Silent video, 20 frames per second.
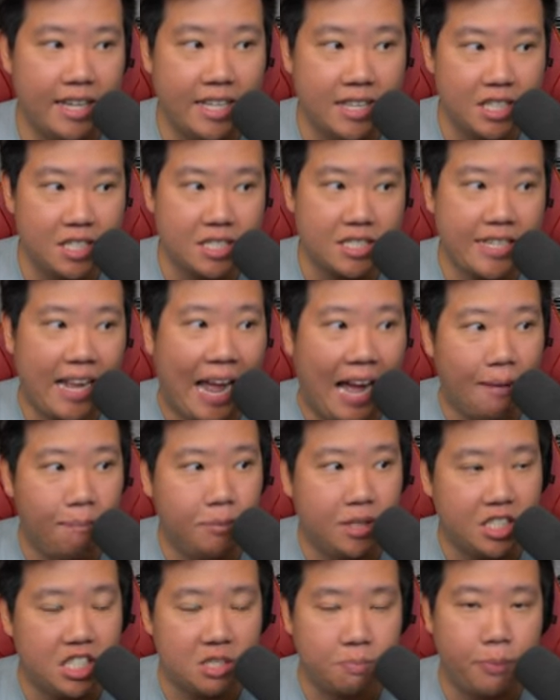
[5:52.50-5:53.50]
this
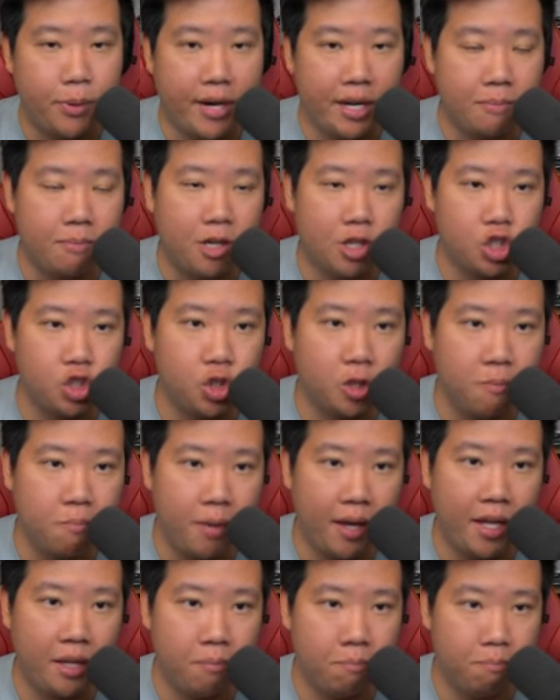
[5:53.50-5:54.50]
tab, this is pretty much your
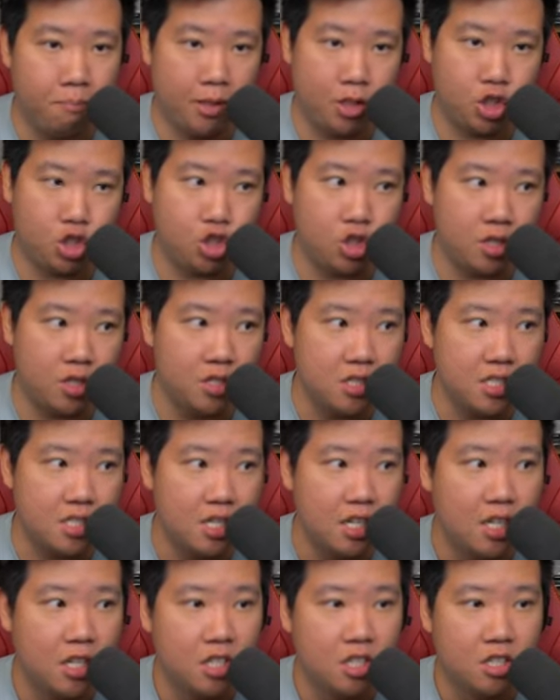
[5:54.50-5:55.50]
main missions.